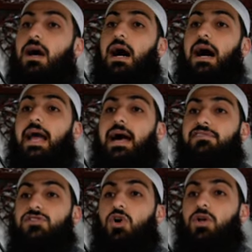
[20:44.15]
I
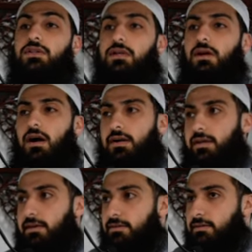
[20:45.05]
have sold the
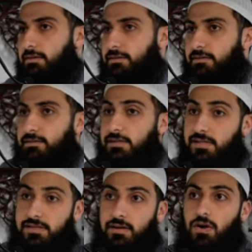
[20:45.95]
garden. This
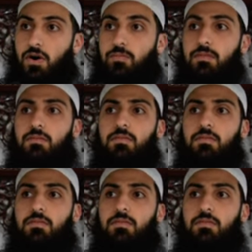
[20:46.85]
is their home.